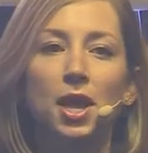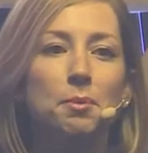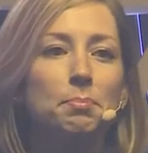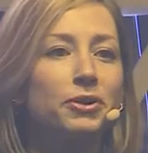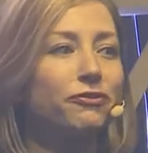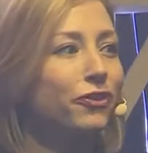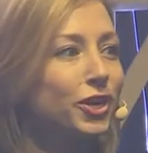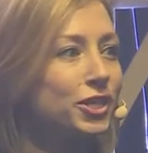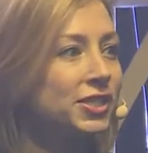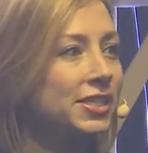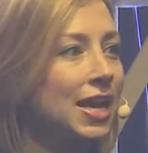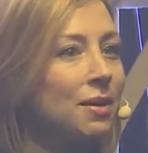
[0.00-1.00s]
But
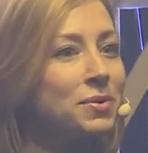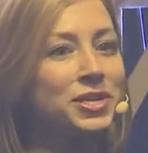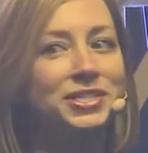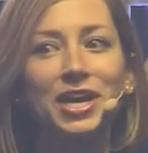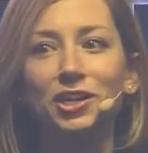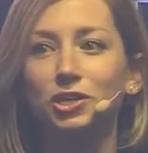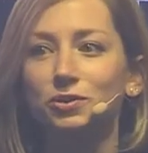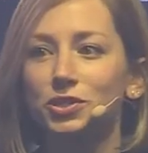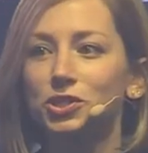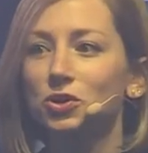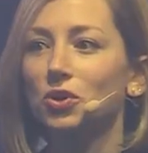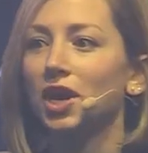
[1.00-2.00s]
first, I want to tell you a
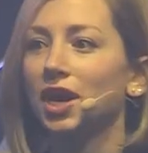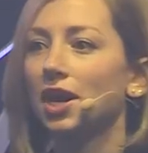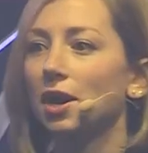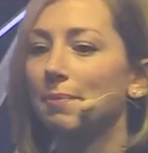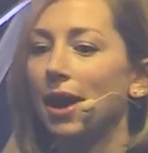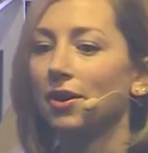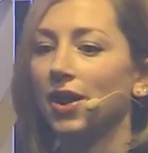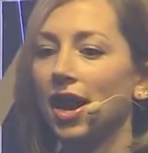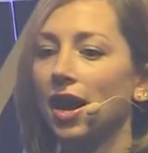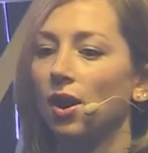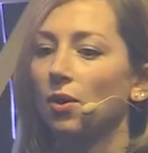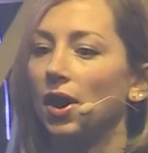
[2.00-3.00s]
story about
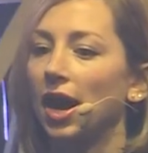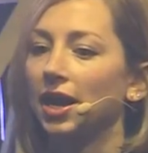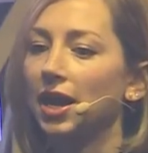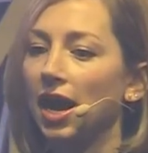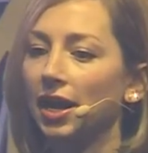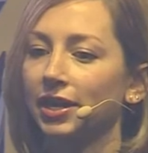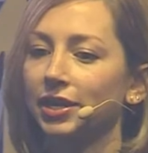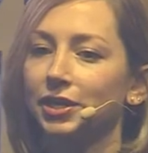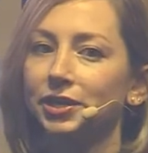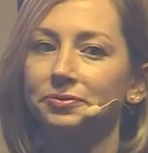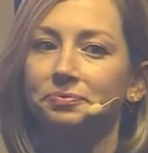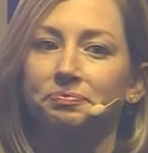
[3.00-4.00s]
how I got
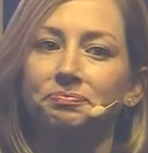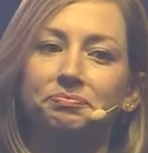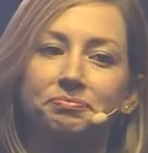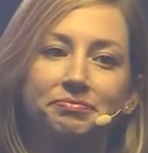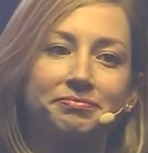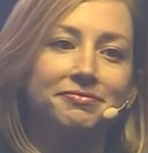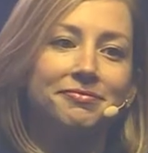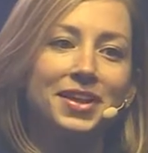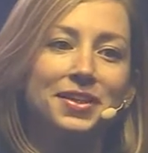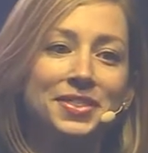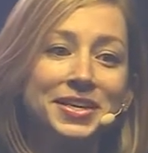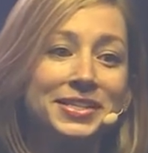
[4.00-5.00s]
here.
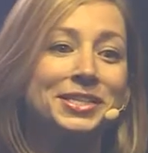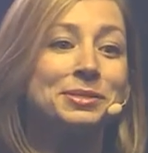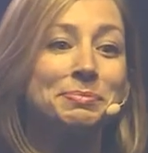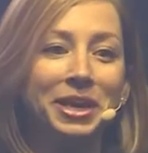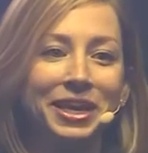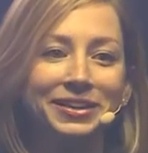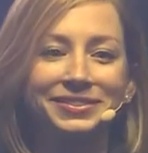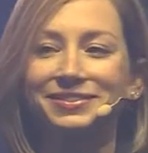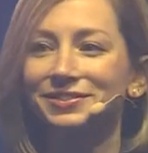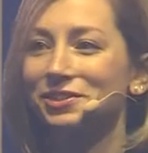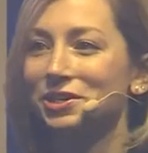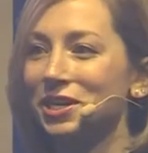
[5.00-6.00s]
This is me,
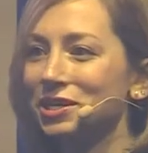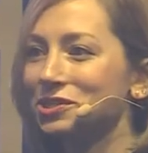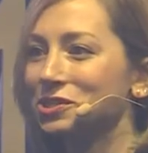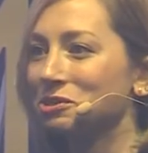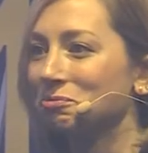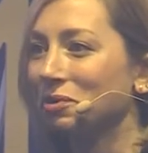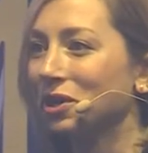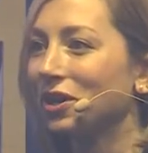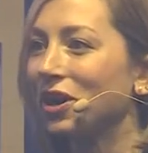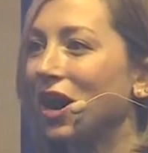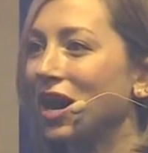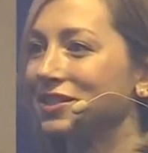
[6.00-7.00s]
looking super
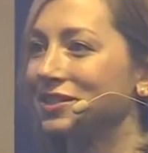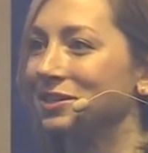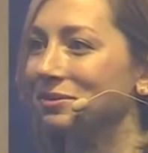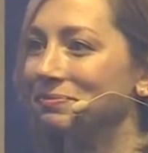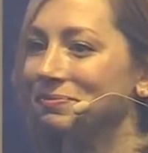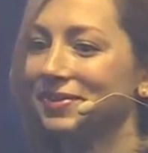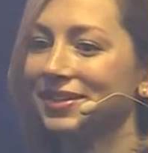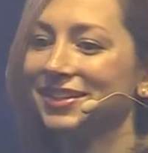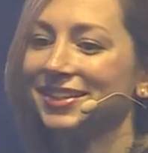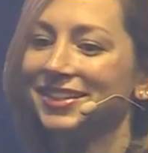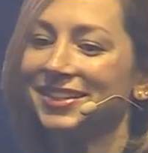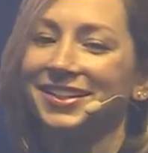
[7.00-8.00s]
awesome.
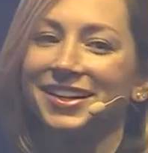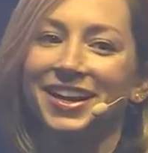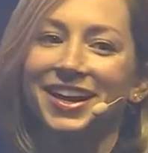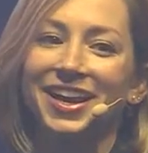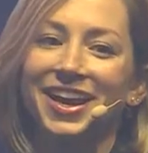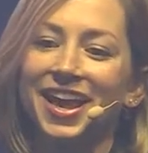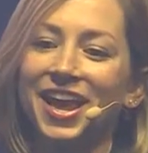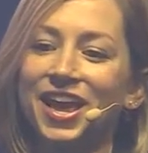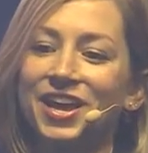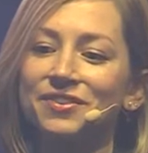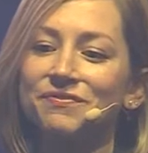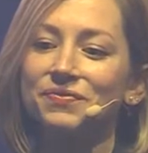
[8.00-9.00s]

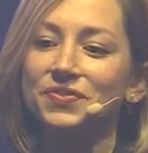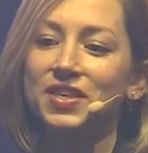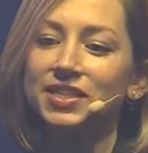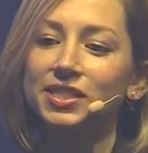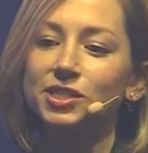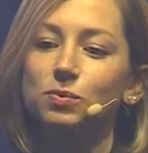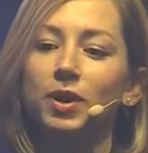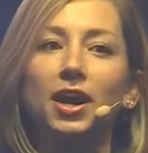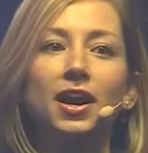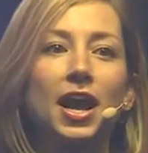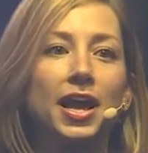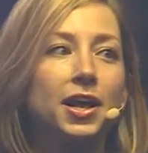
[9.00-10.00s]
And this is
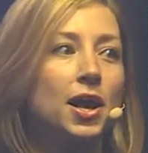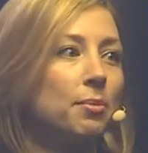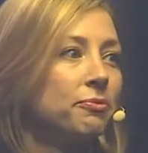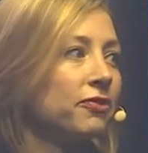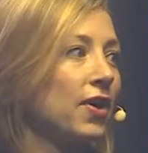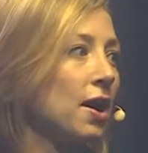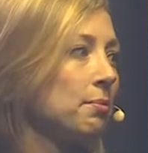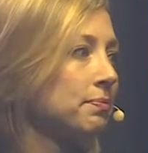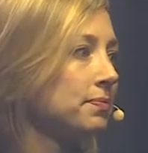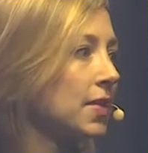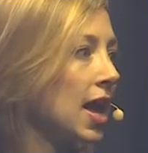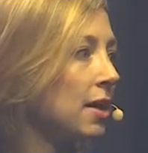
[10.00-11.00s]
where I come from.
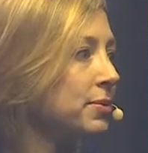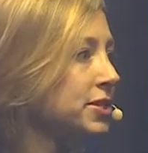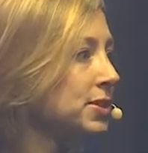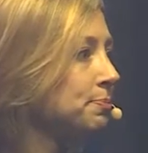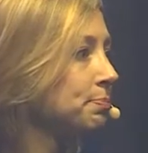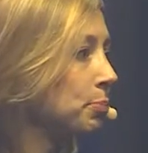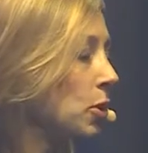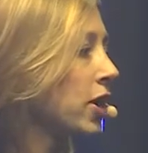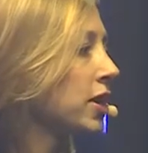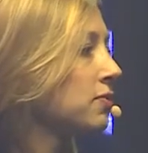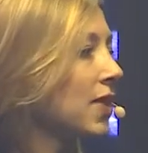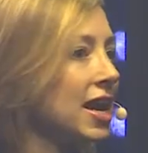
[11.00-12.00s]
I was born
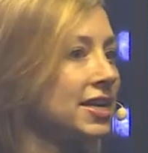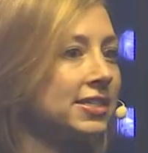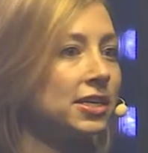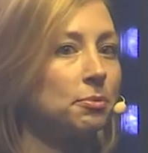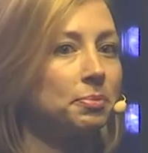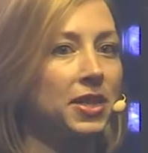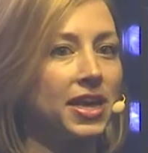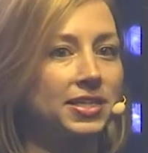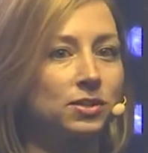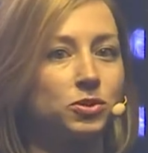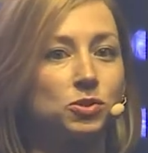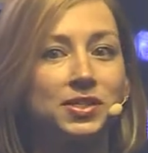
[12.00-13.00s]
and raised in a place
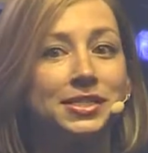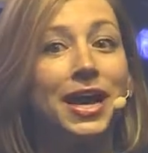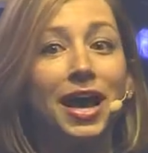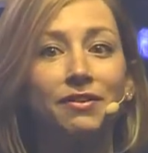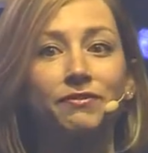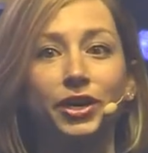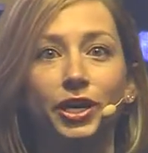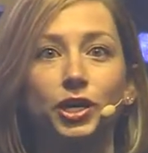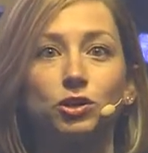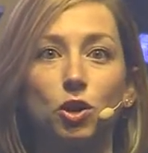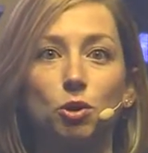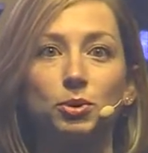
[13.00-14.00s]
which was not very
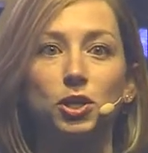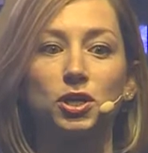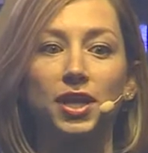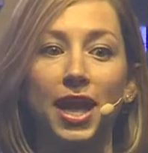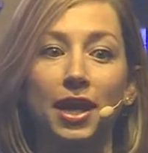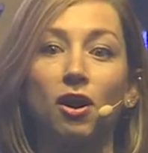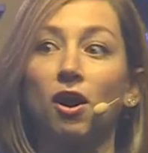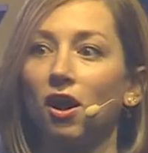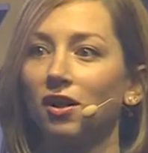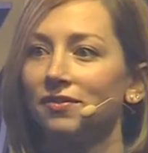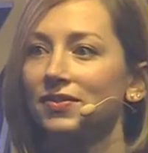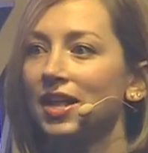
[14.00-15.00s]
global at
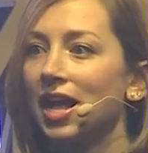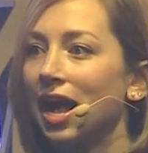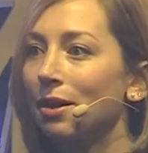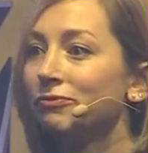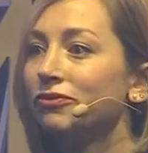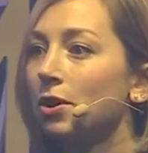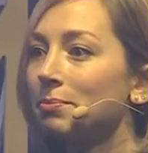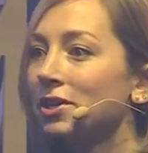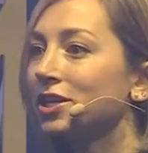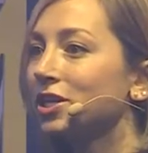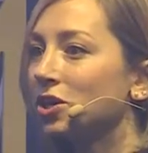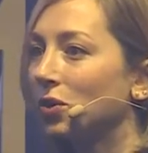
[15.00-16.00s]
all. I'm from
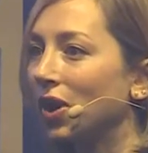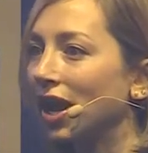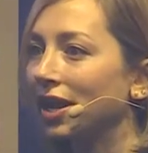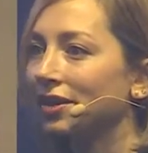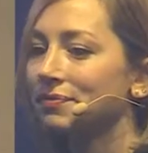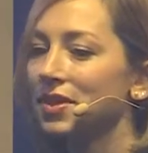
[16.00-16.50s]
Illinois.